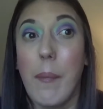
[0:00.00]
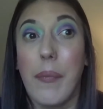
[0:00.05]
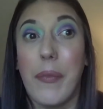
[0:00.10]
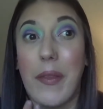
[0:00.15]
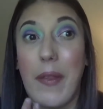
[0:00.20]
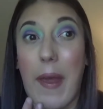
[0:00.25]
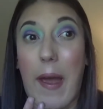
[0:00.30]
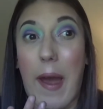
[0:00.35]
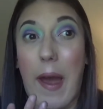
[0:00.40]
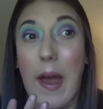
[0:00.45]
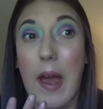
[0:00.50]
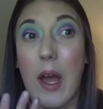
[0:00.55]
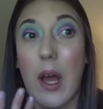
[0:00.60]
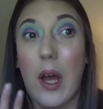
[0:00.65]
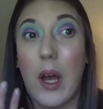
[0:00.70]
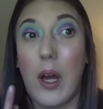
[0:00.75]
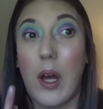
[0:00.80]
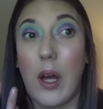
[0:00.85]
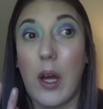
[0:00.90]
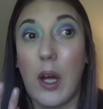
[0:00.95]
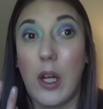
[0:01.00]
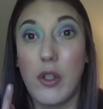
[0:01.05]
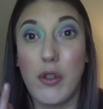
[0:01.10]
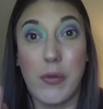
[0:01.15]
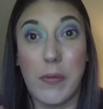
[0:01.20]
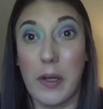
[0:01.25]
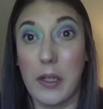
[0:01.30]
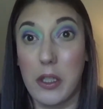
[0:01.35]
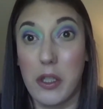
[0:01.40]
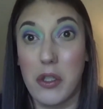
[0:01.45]
that a
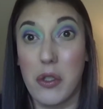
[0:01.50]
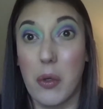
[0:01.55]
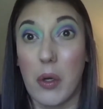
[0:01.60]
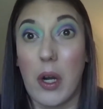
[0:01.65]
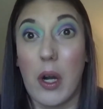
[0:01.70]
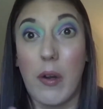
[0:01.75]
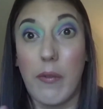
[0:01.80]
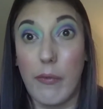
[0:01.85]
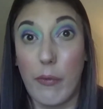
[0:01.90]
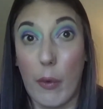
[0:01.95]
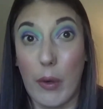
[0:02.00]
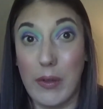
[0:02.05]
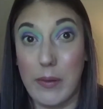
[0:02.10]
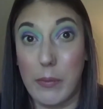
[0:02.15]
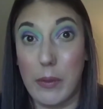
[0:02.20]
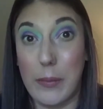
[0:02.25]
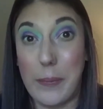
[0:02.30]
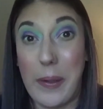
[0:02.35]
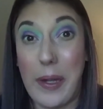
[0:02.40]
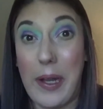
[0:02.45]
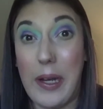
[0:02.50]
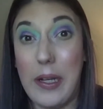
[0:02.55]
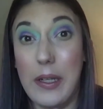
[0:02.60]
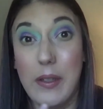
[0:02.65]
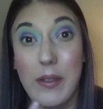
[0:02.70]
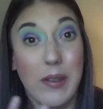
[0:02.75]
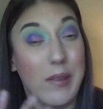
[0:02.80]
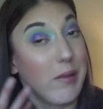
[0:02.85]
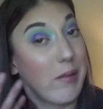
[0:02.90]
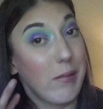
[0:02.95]
drugstore affordable
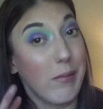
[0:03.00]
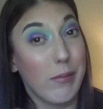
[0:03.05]
brand